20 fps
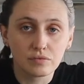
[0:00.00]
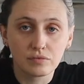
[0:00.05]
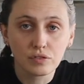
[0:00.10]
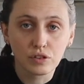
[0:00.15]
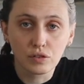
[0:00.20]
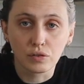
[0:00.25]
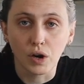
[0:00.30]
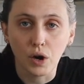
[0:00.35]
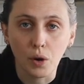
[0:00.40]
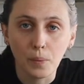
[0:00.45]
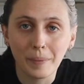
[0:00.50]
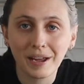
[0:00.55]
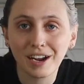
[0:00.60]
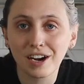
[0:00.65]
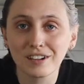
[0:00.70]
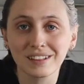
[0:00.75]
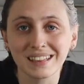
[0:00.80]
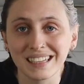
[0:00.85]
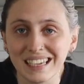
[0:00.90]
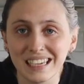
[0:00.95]
grow
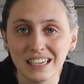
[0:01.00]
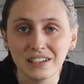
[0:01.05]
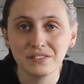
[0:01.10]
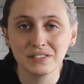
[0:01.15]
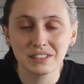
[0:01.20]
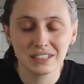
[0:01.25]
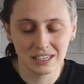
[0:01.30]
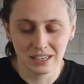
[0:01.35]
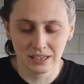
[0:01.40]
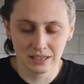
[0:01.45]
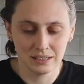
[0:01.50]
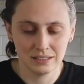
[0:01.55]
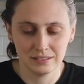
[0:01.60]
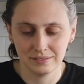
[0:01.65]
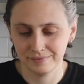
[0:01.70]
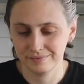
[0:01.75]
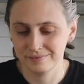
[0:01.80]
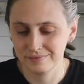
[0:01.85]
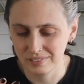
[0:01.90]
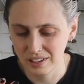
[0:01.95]
bigger leaves.
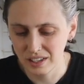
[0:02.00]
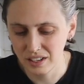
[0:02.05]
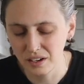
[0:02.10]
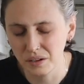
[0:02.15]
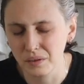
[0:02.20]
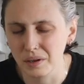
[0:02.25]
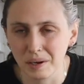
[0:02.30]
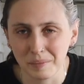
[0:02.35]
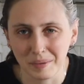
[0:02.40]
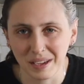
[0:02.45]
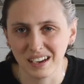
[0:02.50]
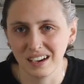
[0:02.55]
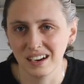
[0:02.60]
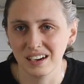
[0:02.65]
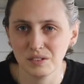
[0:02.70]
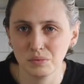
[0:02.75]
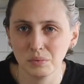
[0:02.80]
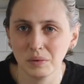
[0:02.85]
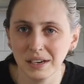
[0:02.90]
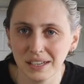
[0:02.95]
You know what I mean?
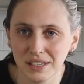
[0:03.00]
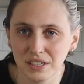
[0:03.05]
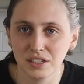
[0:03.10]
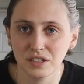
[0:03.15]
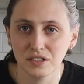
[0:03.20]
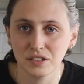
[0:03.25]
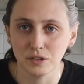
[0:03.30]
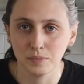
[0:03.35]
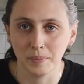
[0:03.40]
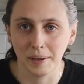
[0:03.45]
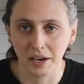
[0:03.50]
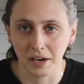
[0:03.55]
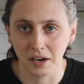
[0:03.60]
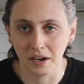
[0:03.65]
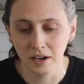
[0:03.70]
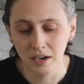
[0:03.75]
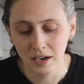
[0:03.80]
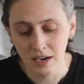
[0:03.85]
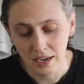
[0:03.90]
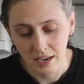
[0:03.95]
I just wanted to do
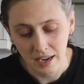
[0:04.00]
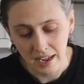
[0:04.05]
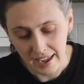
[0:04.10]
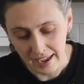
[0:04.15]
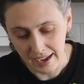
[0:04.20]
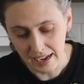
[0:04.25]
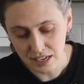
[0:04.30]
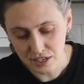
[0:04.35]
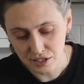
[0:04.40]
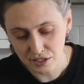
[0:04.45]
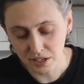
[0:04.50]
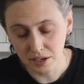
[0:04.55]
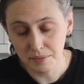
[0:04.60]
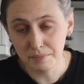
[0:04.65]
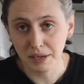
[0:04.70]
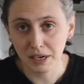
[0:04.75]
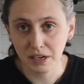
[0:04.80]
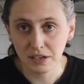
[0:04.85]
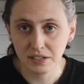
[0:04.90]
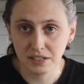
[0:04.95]
better. It has done
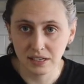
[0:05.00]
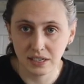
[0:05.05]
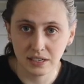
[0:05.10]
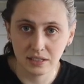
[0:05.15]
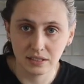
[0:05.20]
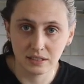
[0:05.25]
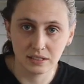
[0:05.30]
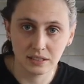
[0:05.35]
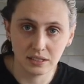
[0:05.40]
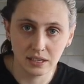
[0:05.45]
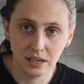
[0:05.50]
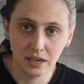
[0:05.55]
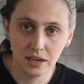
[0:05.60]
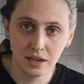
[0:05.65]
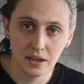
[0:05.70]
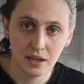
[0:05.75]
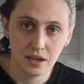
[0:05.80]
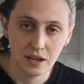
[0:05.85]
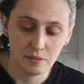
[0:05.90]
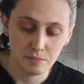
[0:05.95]
better since
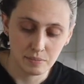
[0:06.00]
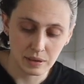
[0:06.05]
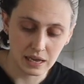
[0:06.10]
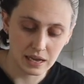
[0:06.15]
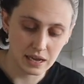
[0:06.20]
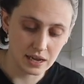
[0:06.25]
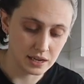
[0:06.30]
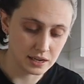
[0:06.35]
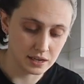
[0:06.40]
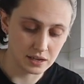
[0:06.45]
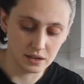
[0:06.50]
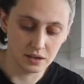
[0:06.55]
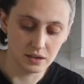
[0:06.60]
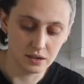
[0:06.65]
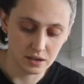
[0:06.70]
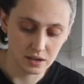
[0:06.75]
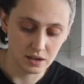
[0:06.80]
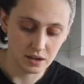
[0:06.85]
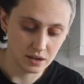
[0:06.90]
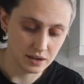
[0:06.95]
being
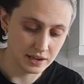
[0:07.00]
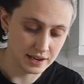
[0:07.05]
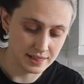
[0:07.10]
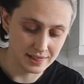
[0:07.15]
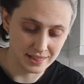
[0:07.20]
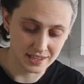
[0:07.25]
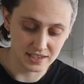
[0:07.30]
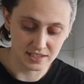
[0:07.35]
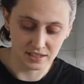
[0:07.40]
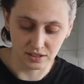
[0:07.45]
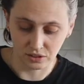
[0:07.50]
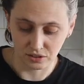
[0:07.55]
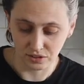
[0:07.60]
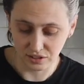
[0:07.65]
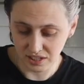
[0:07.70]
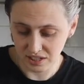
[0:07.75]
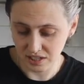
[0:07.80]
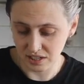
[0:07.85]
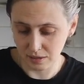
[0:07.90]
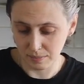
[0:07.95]
in this little
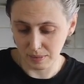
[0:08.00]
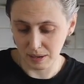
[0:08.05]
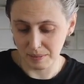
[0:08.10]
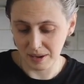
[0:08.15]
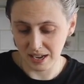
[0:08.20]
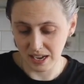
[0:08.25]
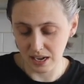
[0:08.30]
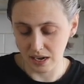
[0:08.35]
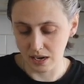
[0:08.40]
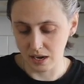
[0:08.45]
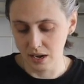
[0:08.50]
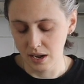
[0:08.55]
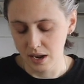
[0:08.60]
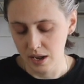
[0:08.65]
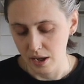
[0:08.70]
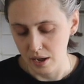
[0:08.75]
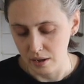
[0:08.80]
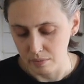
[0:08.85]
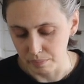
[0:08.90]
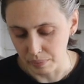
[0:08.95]
system I made,
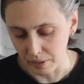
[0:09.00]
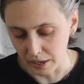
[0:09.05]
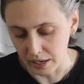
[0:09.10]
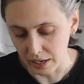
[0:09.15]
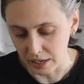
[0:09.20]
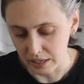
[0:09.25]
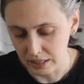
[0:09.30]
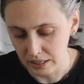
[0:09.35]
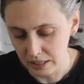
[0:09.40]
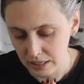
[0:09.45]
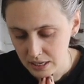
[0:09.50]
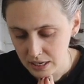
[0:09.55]
but